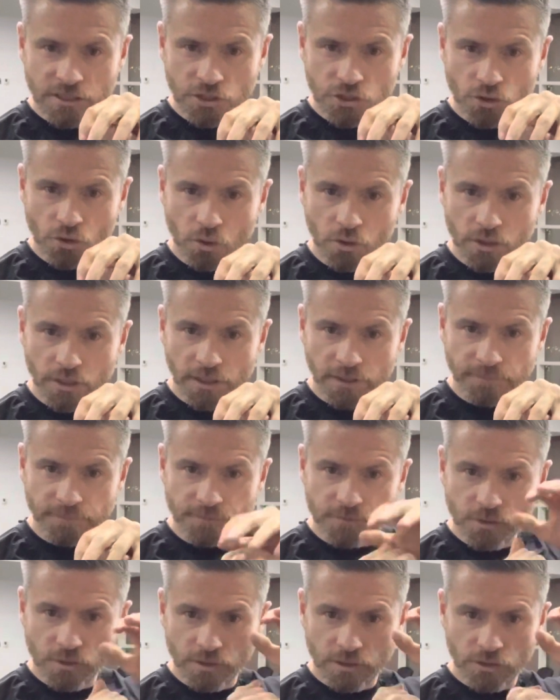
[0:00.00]
socket,
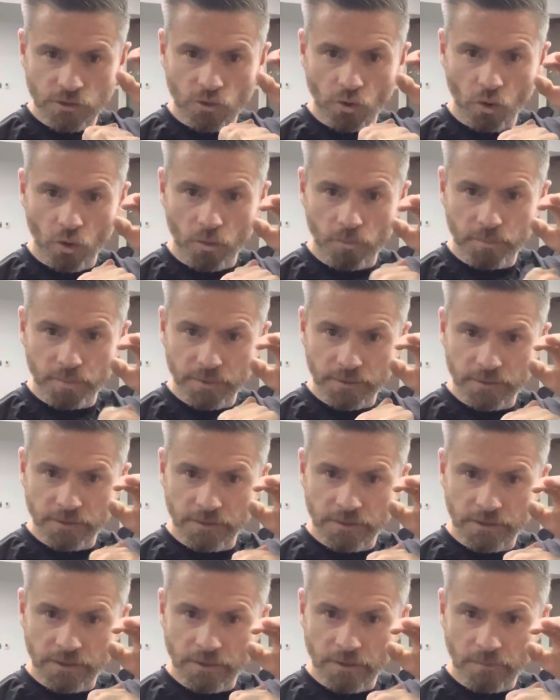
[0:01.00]
so the top
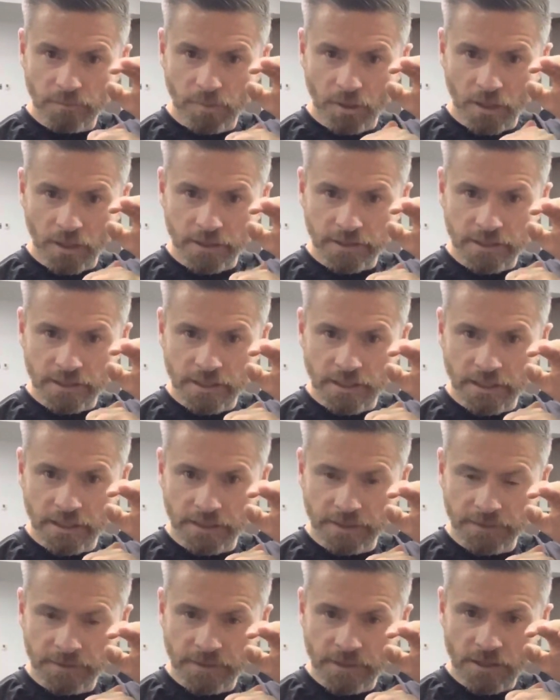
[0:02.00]
part of the
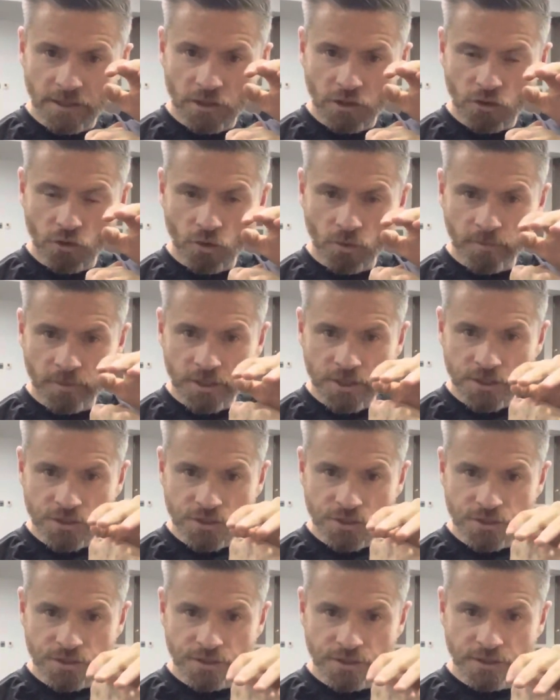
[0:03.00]

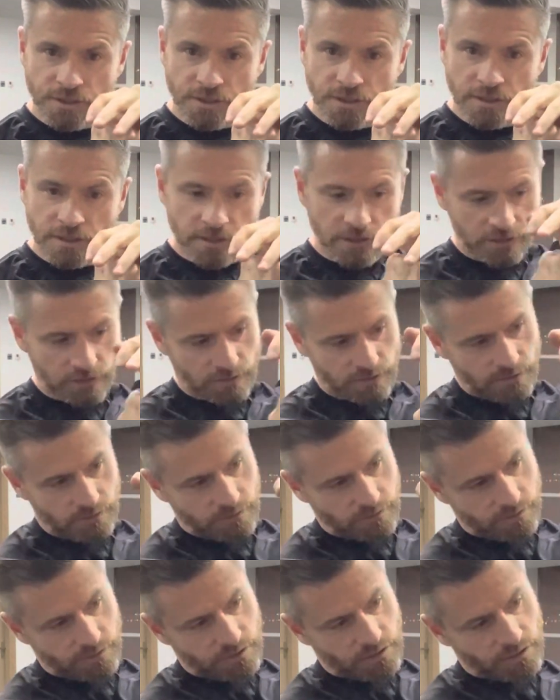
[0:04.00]
humerus.
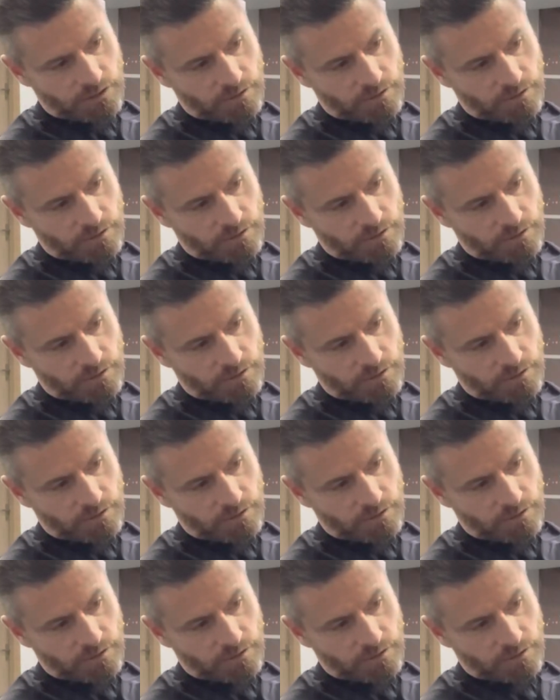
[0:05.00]
This is